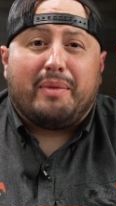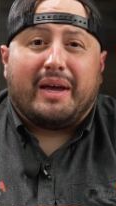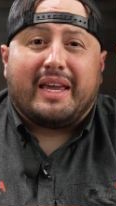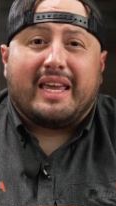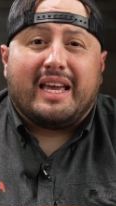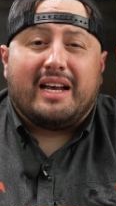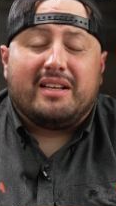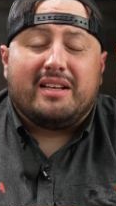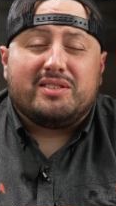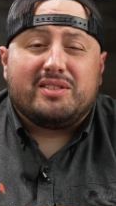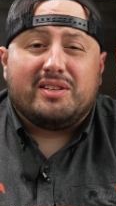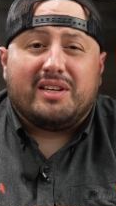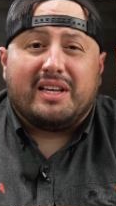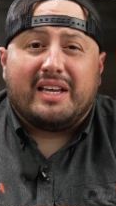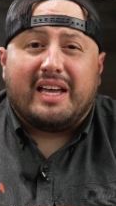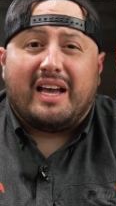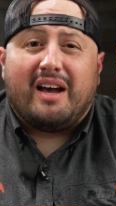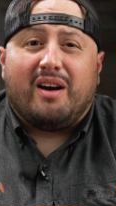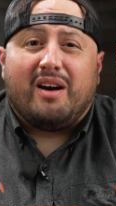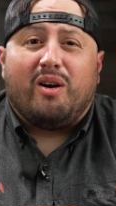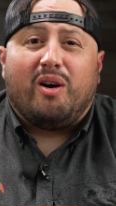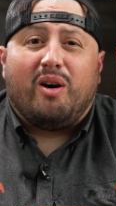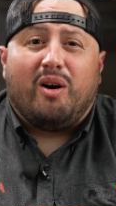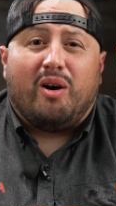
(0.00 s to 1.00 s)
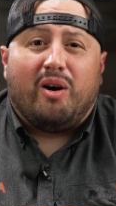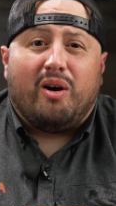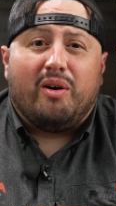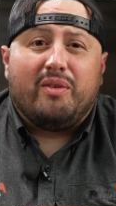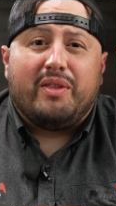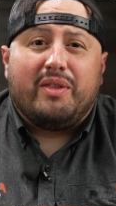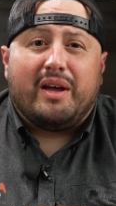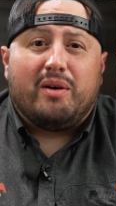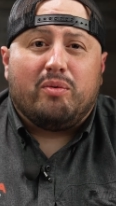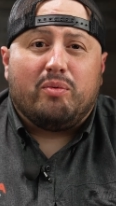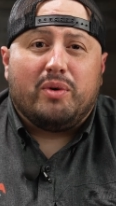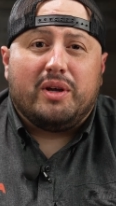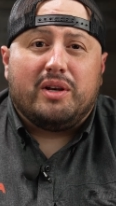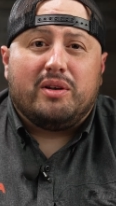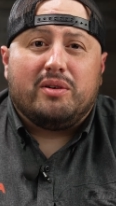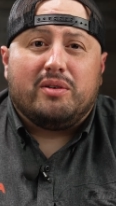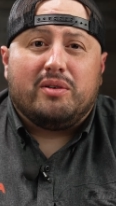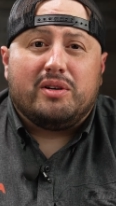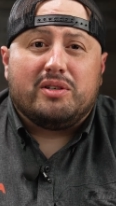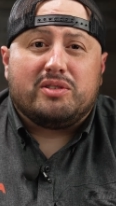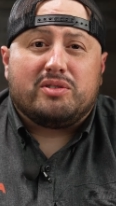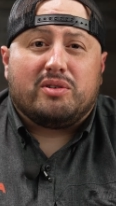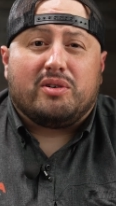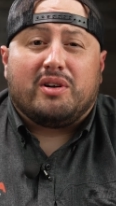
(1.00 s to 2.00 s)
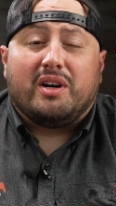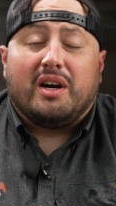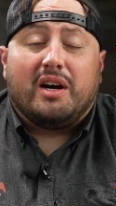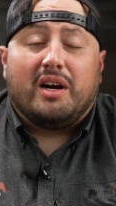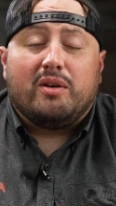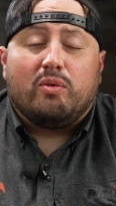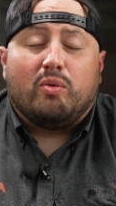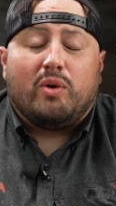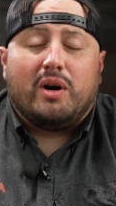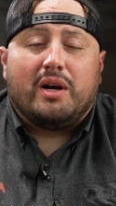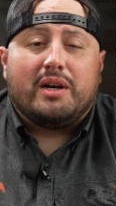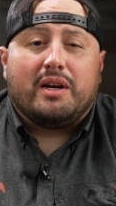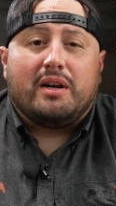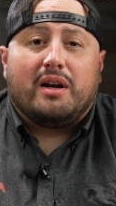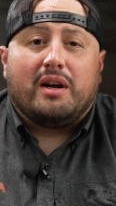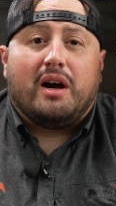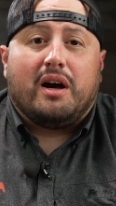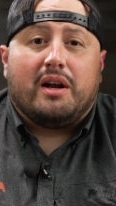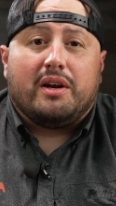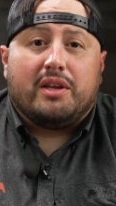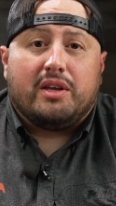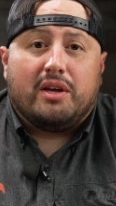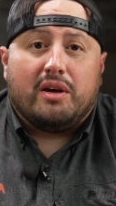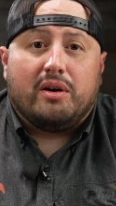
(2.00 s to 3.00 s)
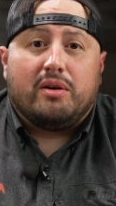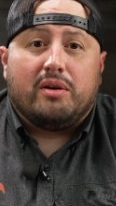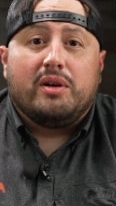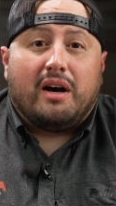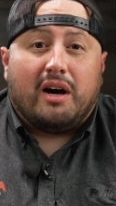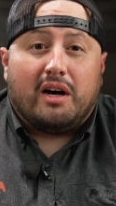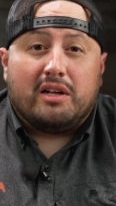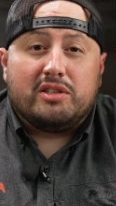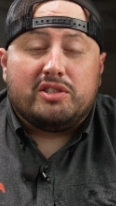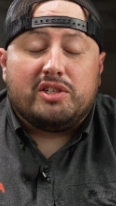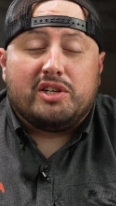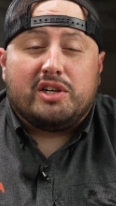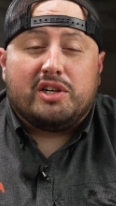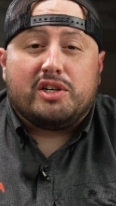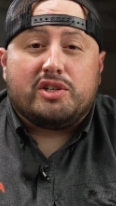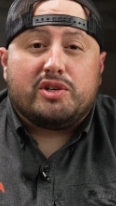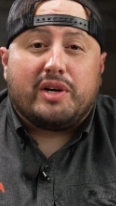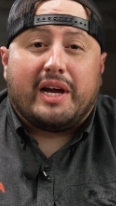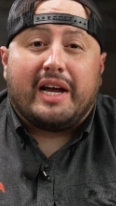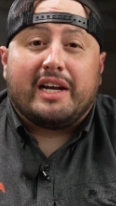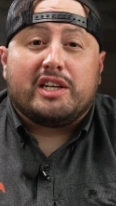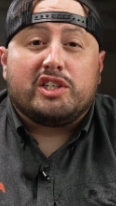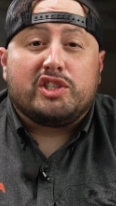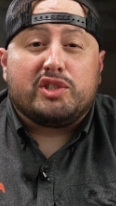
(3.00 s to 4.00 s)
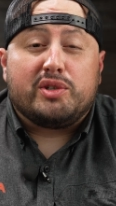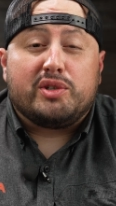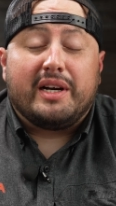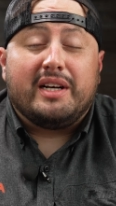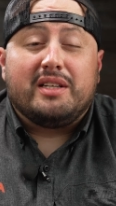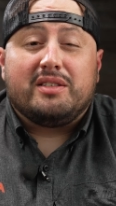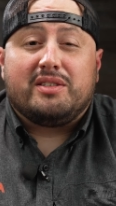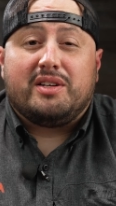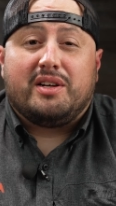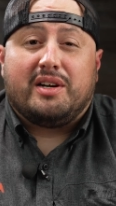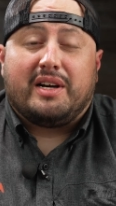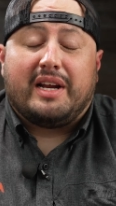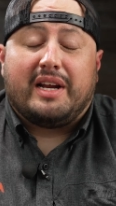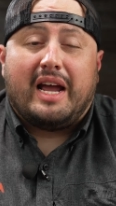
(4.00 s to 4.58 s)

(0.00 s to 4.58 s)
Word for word: by canceling out all that wind noise or unwanted audio onto your track straight into your